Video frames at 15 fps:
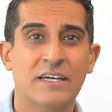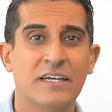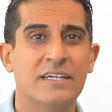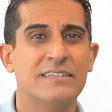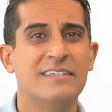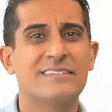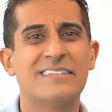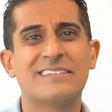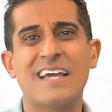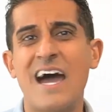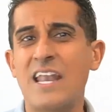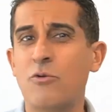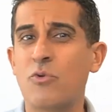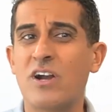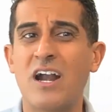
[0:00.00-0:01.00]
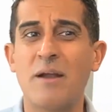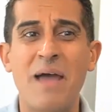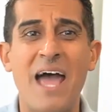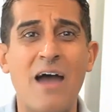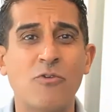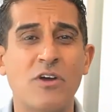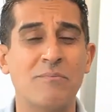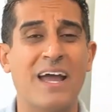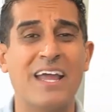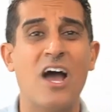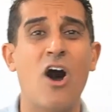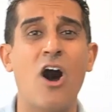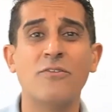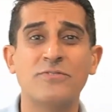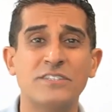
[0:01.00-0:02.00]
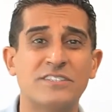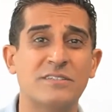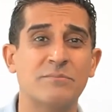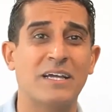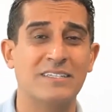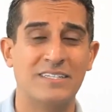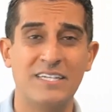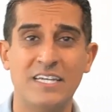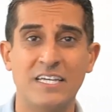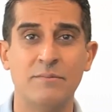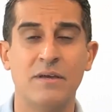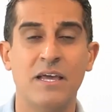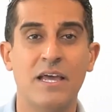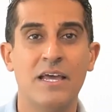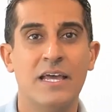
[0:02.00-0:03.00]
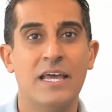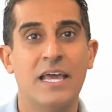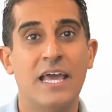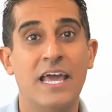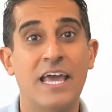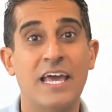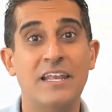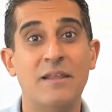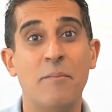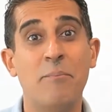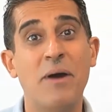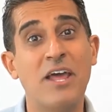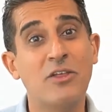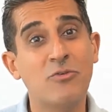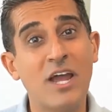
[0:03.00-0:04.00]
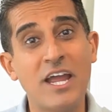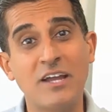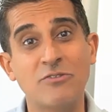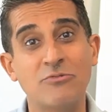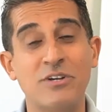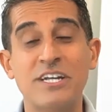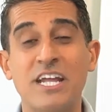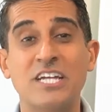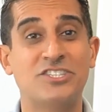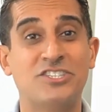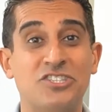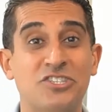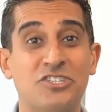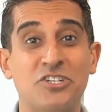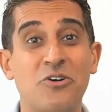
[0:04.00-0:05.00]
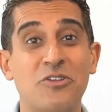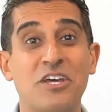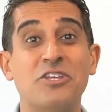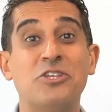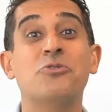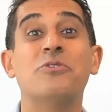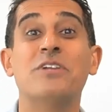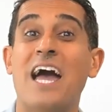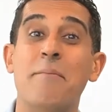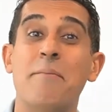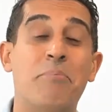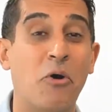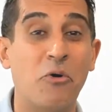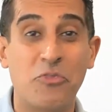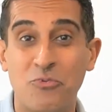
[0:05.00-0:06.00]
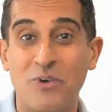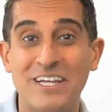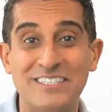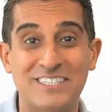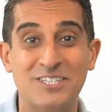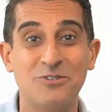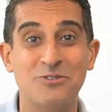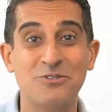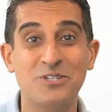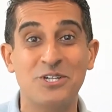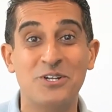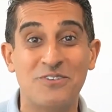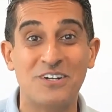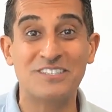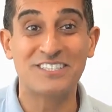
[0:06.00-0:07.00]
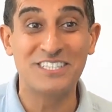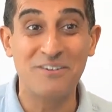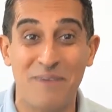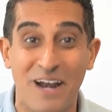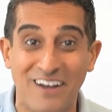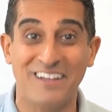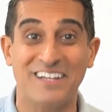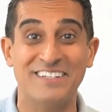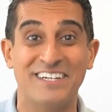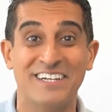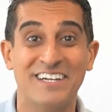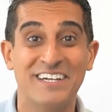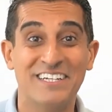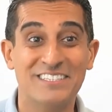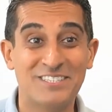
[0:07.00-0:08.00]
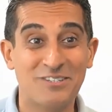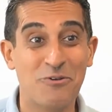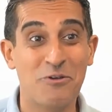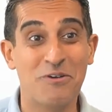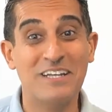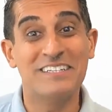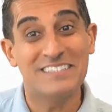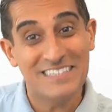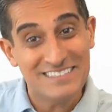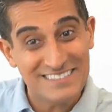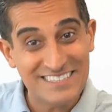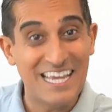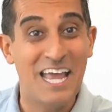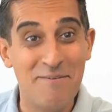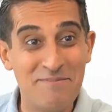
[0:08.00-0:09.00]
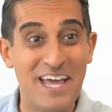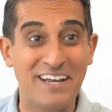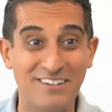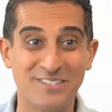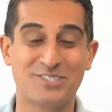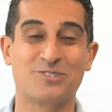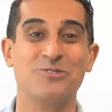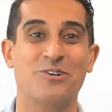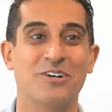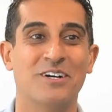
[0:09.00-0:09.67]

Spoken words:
This is kind of where I'm at with my office and my team. And by the way, Ranesh, did you know that you and I both went to University of Maryland? So we went to the same dental school.